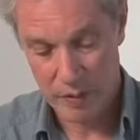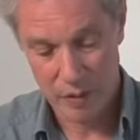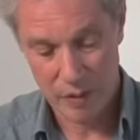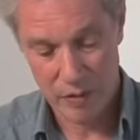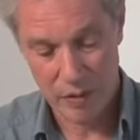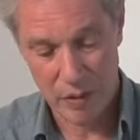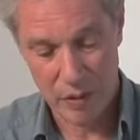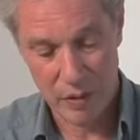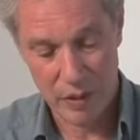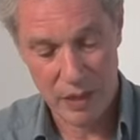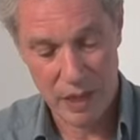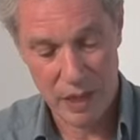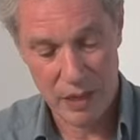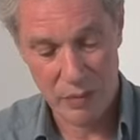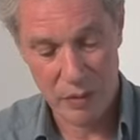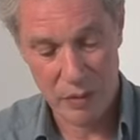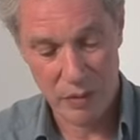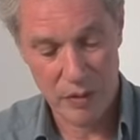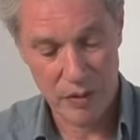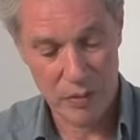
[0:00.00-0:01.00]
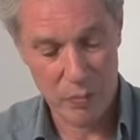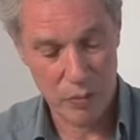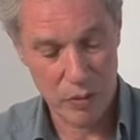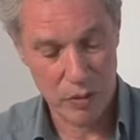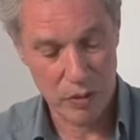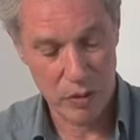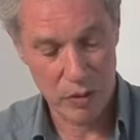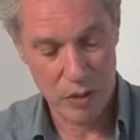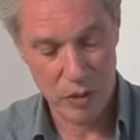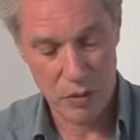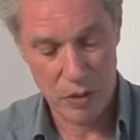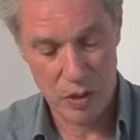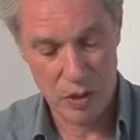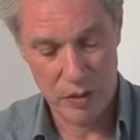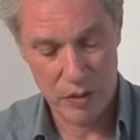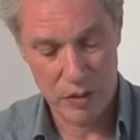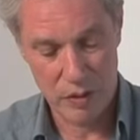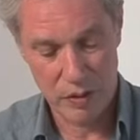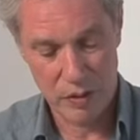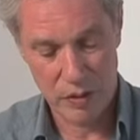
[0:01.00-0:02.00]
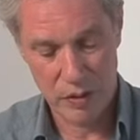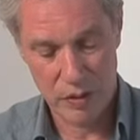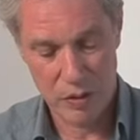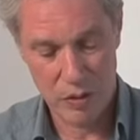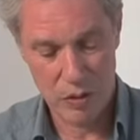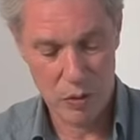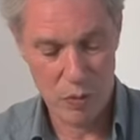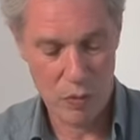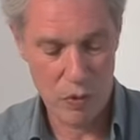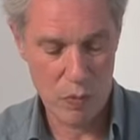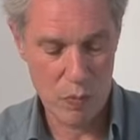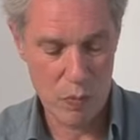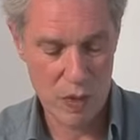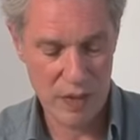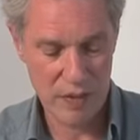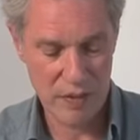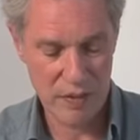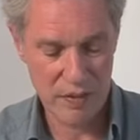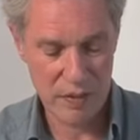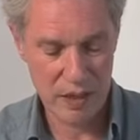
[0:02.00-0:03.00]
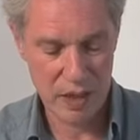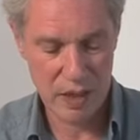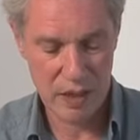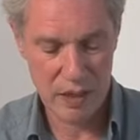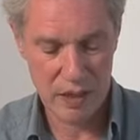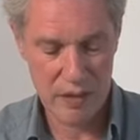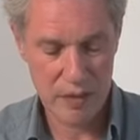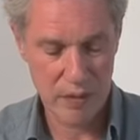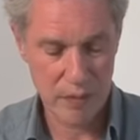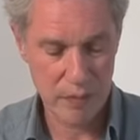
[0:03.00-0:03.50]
So again, we've just put glue on one side.